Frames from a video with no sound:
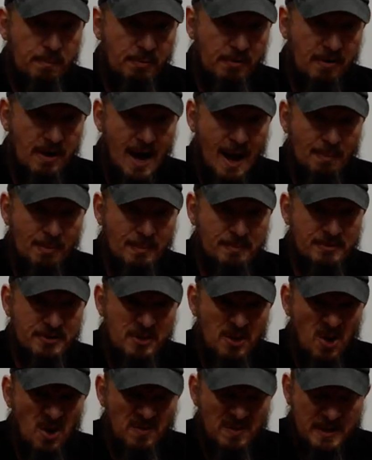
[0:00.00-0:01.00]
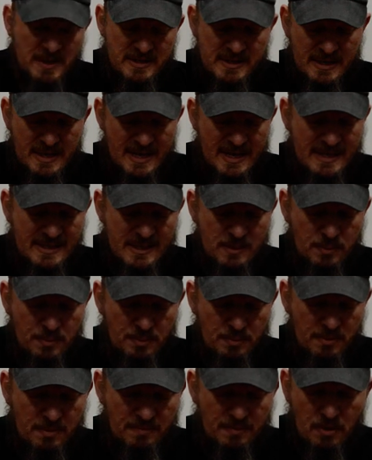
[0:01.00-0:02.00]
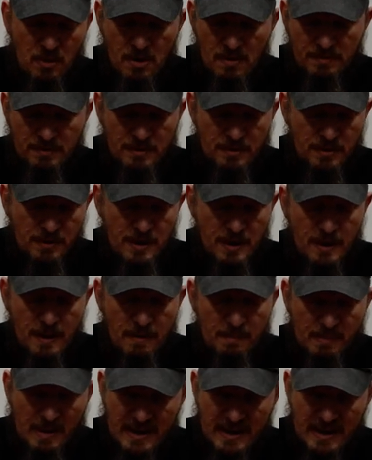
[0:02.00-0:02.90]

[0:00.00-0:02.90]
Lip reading: Problem solving is easy with a revolver.